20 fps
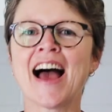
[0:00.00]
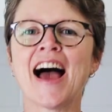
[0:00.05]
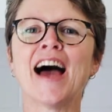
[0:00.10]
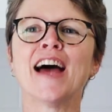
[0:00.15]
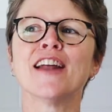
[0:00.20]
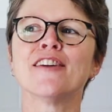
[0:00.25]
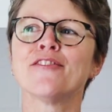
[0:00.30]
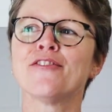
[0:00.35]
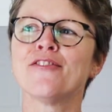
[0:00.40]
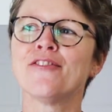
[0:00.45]

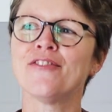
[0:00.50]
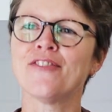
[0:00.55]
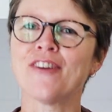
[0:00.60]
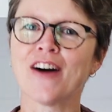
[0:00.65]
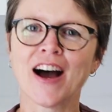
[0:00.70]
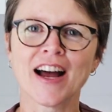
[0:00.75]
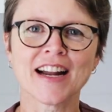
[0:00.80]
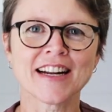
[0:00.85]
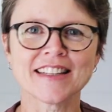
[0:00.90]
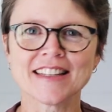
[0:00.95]
And
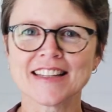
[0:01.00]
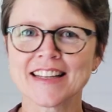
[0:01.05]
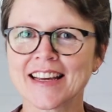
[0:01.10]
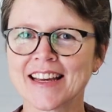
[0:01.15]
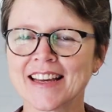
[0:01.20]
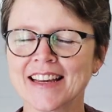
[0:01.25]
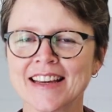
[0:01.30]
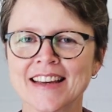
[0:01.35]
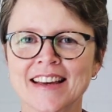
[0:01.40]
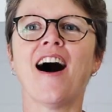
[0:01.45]

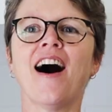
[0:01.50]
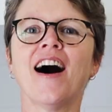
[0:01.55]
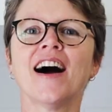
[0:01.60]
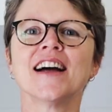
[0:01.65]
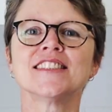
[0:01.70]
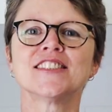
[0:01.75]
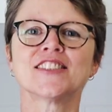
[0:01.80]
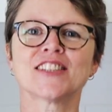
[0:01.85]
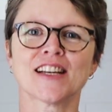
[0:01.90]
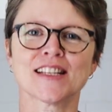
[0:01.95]
finally,
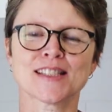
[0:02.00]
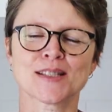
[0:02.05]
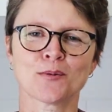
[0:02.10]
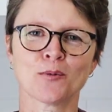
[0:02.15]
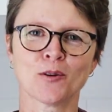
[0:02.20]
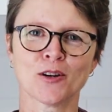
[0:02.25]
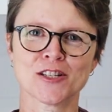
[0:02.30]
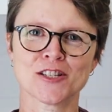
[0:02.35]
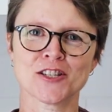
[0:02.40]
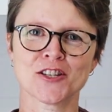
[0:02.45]
I just
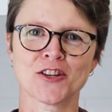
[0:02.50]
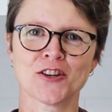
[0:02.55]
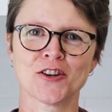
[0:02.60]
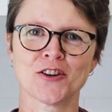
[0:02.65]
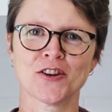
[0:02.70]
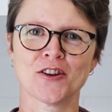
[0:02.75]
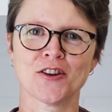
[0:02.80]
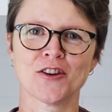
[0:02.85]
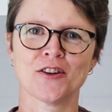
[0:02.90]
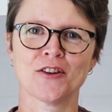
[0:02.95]
want
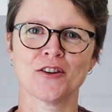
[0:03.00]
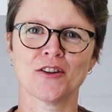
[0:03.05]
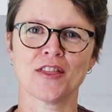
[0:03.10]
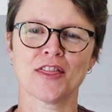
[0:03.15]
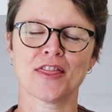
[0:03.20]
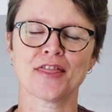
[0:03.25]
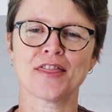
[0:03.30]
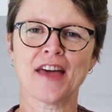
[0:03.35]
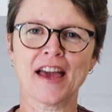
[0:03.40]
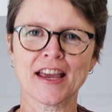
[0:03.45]
to
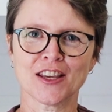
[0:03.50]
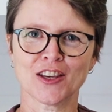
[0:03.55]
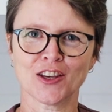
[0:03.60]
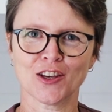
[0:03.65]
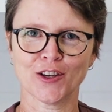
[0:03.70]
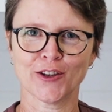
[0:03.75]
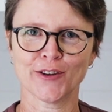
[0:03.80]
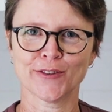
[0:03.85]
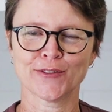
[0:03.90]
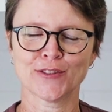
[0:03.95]
thank
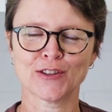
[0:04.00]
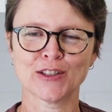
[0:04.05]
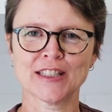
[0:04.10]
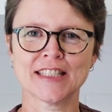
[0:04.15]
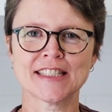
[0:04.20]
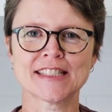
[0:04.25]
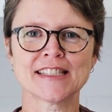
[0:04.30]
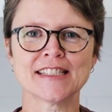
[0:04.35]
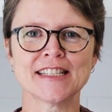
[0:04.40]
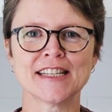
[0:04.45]
you for
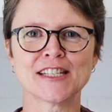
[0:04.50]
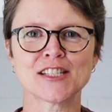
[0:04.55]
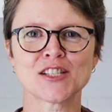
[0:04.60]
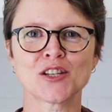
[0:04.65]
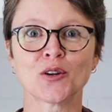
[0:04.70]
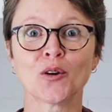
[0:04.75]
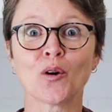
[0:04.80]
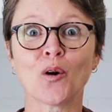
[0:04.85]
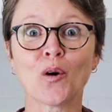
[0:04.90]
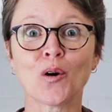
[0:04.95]
listening
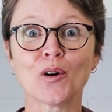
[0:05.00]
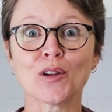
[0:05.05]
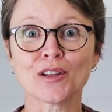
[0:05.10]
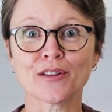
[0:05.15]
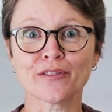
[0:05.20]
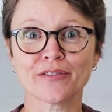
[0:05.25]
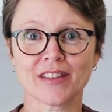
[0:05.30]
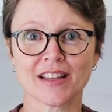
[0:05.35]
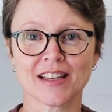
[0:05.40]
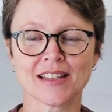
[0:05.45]
to all
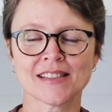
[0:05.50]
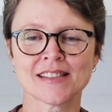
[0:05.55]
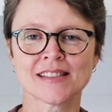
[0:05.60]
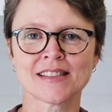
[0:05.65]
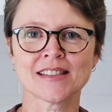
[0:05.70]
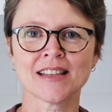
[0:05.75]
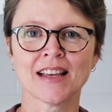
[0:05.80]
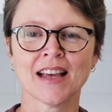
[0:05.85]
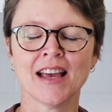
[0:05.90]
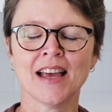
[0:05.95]
of
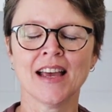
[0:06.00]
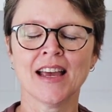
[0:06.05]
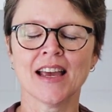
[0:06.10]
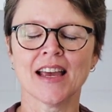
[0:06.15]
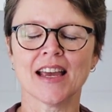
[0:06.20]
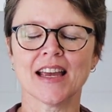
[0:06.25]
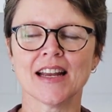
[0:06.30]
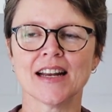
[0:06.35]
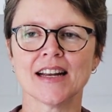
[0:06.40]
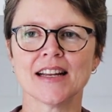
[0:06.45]
this.
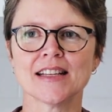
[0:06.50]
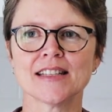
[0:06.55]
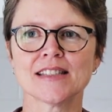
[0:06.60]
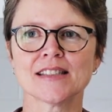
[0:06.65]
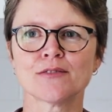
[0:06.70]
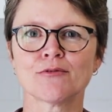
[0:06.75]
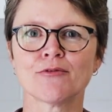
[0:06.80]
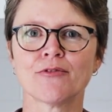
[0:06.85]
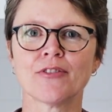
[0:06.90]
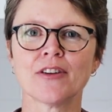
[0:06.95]
It
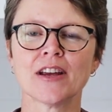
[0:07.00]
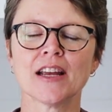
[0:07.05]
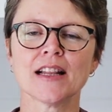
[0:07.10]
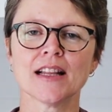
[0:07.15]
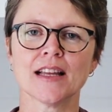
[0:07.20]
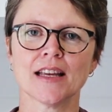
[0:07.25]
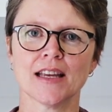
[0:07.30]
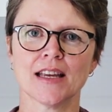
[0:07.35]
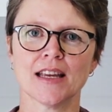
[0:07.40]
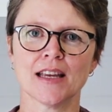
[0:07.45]
is
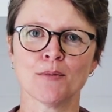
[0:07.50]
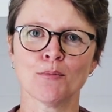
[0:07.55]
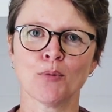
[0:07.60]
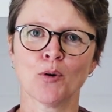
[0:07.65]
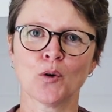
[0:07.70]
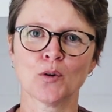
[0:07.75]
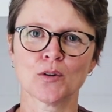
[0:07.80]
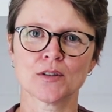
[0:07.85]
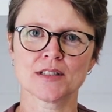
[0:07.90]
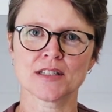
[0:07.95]
really
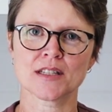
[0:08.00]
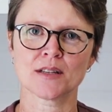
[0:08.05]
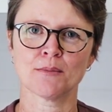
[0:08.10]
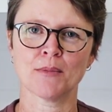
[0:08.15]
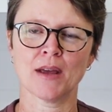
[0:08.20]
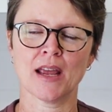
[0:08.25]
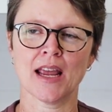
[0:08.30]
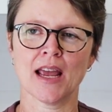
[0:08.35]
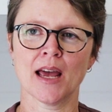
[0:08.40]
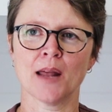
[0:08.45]
important to
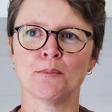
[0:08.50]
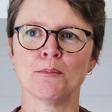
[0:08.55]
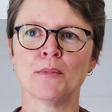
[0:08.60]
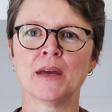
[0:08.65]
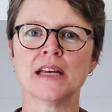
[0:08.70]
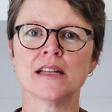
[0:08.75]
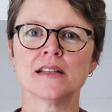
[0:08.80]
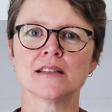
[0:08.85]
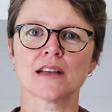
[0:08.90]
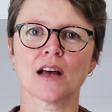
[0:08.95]
me and
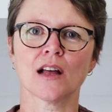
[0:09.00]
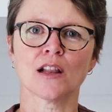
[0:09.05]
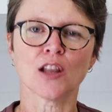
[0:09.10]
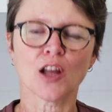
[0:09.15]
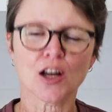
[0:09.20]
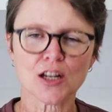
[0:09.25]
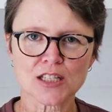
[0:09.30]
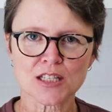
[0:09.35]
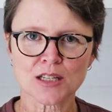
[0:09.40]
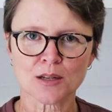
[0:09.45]
means a
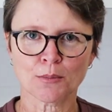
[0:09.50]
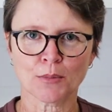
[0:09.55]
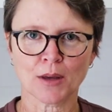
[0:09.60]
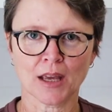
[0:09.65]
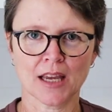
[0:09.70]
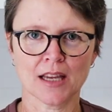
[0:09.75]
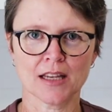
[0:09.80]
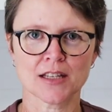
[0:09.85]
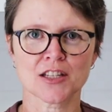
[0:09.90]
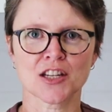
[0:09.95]
lot to
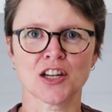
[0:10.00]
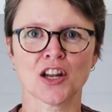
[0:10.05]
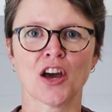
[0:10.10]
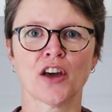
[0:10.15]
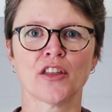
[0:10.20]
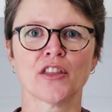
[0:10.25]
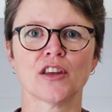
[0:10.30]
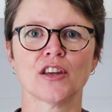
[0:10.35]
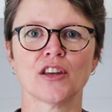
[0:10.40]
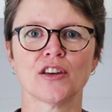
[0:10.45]
me to
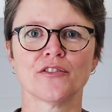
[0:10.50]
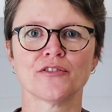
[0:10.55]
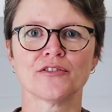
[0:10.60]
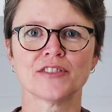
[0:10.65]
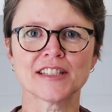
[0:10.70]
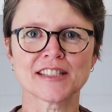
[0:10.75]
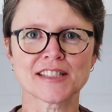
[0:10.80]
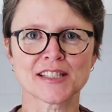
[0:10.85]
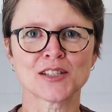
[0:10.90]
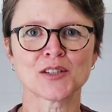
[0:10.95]
know that you've
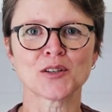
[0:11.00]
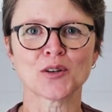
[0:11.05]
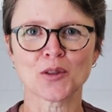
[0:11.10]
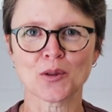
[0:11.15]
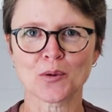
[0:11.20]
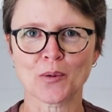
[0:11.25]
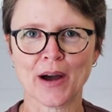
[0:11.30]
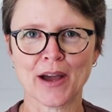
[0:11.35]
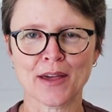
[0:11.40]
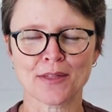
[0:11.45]
listened all
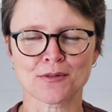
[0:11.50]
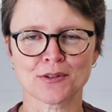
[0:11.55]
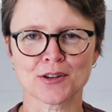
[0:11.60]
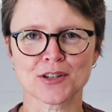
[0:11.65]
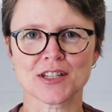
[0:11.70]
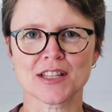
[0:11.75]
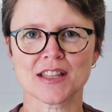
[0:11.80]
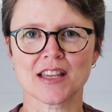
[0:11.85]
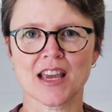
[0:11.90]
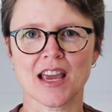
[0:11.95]
the way through
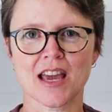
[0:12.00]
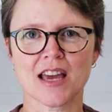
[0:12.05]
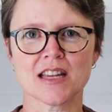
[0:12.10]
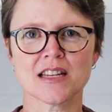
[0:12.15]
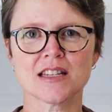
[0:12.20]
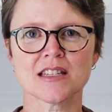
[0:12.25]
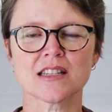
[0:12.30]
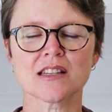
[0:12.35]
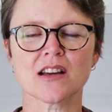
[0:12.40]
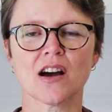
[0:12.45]
to the
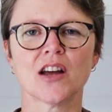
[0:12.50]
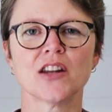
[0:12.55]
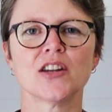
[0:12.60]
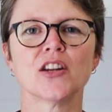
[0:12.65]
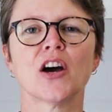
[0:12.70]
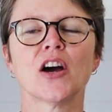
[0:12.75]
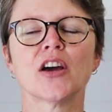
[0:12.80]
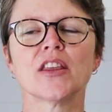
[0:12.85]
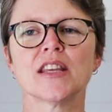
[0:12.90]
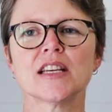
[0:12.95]
end. I
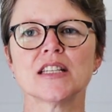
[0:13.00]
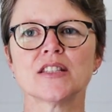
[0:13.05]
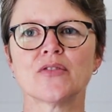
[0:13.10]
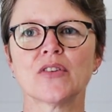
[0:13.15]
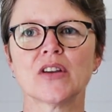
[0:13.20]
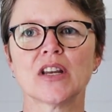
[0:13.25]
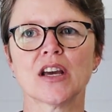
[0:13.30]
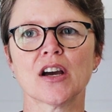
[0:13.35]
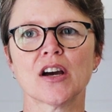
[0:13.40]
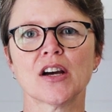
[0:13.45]
know these
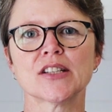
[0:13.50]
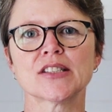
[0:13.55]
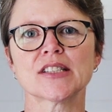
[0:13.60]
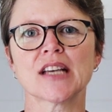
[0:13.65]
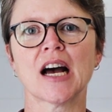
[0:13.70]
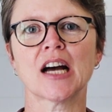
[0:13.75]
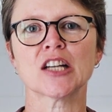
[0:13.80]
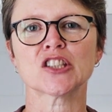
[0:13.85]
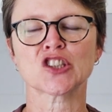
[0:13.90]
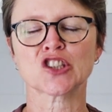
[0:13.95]
videos
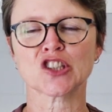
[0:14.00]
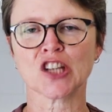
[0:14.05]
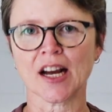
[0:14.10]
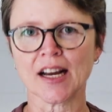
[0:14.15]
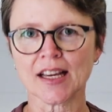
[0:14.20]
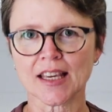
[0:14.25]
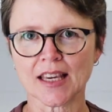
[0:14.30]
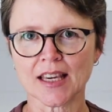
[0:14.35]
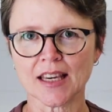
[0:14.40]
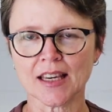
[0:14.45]
are
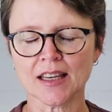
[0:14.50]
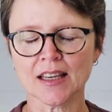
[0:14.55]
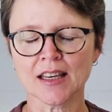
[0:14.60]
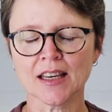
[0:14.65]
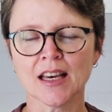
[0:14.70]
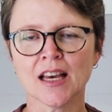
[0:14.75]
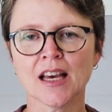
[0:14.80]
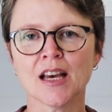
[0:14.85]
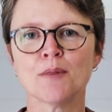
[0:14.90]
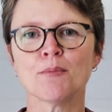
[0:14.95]
chunky,
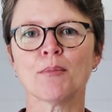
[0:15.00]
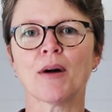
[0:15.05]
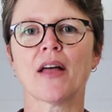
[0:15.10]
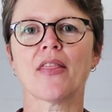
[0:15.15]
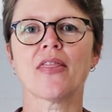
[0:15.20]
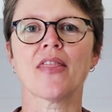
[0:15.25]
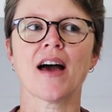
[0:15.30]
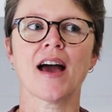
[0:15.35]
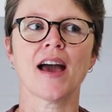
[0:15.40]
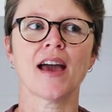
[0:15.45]

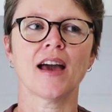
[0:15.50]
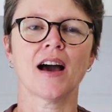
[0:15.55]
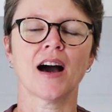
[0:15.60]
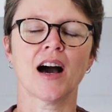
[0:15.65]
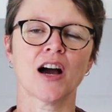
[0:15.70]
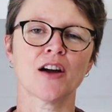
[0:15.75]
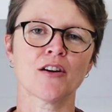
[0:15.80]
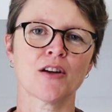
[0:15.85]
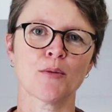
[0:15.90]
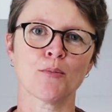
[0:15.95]
but they
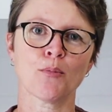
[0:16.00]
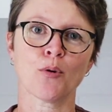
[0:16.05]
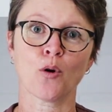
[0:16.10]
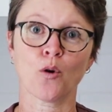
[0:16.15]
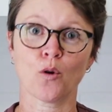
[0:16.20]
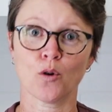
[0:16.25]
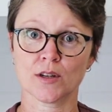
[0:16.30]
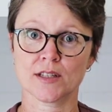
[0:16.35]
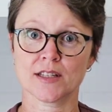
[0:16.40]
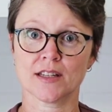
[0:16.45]
are
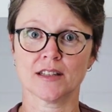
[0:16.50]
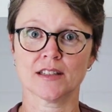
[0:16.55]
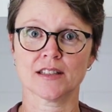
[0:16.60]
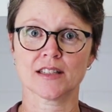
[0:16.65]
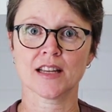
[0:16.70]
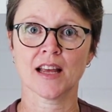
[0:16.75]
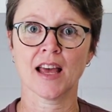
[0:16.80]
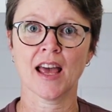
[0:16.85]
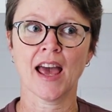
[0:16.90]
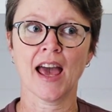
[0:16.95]

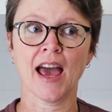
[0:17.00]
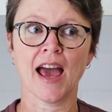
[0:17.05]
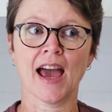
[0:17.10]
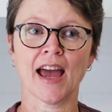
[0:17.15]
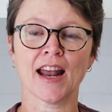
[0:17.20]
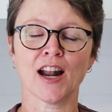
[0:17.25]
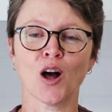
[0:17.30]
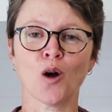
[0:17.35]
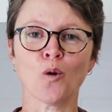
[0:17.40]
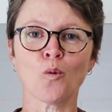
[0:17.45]
important.
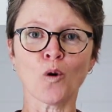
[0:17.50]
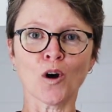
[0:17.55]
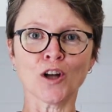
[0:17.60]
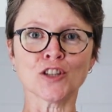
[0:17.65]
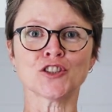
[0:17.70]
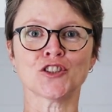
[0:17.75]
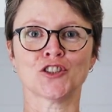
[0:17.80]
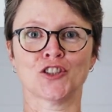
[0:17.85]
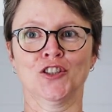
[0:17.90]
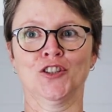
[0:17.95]
And I
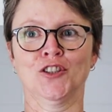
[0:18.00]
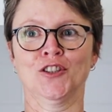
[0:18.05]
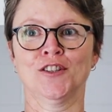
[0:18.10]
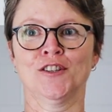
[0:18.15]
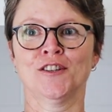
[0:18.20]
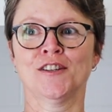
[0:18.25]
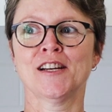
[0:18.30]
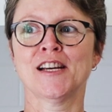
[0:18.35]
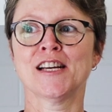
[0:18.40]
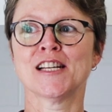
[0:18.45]
want
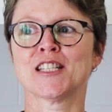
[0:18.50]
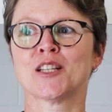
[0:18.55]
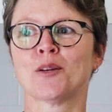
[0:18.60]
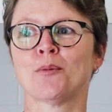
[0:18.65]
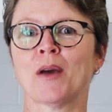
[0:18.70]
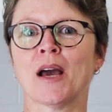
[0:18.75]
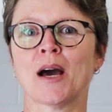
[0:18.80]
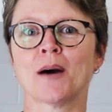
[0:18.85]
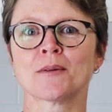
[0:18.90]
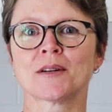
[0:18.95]
you to
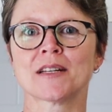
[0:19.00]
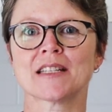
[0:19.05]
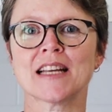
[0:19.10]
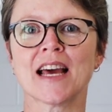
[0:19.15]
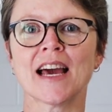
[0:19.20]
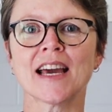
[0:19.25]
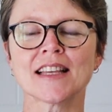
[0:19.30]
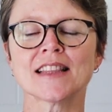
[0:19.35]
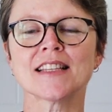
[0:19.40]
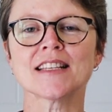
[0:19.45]
be able to
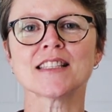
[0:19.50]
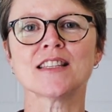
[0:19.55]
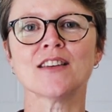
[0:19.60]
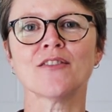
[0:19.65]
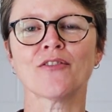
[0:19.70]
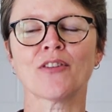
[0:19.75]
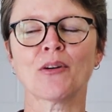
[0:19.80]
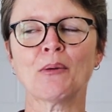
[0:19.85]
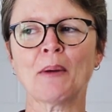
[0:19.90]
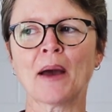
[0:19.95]
take this
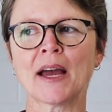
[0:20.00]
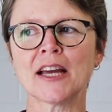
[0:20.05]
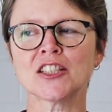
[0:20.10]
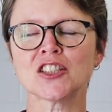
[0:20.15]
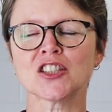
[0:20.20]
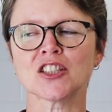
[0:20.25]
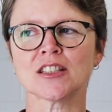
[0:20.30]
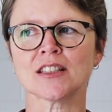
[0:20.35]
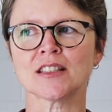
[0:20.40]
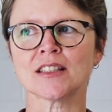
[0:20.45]

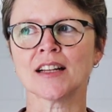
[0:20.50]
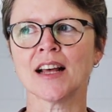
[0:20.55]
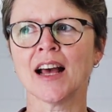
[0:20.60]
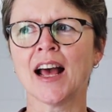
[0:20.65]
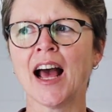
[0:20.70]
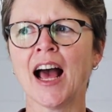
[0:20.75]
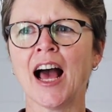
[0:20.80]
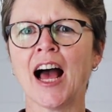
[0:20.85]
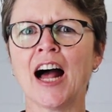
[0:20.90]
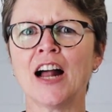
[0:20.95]
information
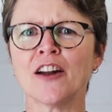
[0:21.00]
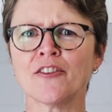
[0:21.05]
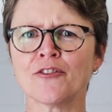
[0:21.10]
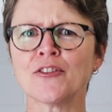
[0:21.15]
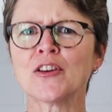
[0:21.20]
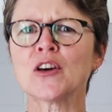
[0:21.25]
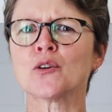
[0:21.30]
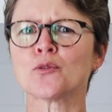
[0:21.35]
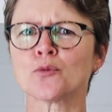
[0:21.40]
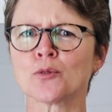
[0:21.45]
and
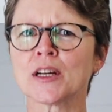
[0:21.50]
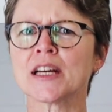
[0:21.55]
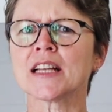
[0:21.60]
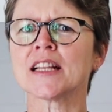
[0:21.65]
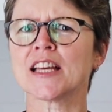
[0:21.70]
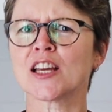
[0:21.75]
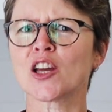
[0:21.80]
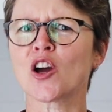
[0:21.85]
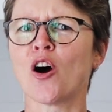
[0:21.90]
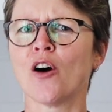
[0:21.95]
feel
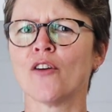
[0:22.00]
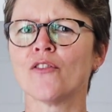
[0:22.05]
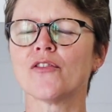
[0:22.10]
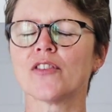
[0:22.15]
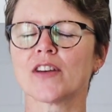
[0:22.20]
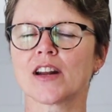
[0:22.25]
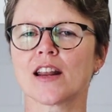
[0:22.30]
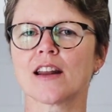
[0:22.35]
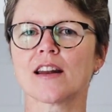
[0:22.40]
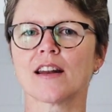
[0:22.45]
really
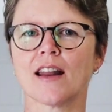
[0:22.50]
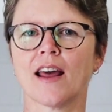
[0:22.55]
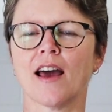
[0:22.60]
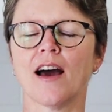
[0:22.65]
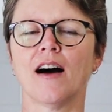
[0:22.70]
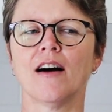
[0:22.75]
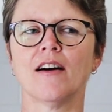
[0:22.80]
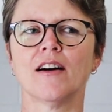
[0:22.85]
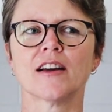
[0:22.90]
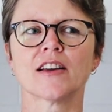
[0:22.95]
confident
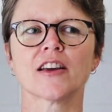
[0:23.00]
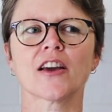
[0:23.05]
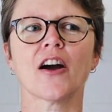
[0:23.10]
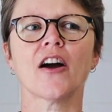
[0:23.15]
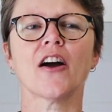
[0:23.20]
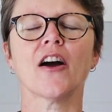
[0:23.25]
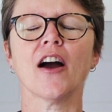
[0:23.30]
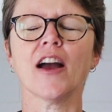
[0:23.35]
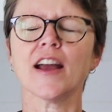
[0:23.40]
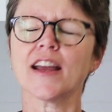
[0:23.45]
now and
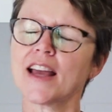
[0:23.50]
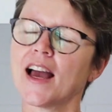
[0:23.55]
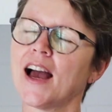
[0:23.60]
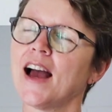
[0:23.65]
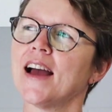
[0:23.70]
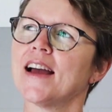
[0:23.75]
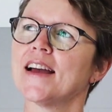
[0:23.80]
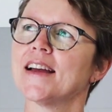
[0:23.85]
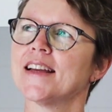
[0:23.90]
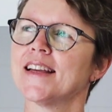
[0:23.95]
go,
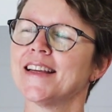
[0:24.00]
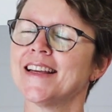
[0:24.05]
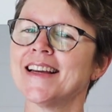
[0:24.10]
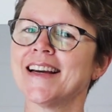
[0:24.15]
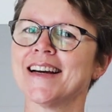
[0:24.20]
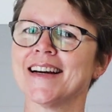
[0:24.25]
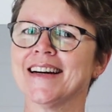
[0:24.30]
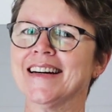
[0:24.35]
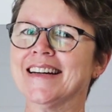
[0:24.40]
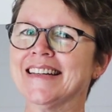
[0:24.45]
okay,
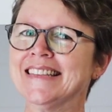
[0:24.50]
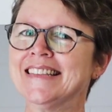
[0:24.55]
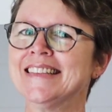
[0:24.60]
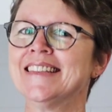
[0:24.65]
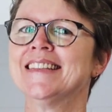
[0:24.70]
yeah,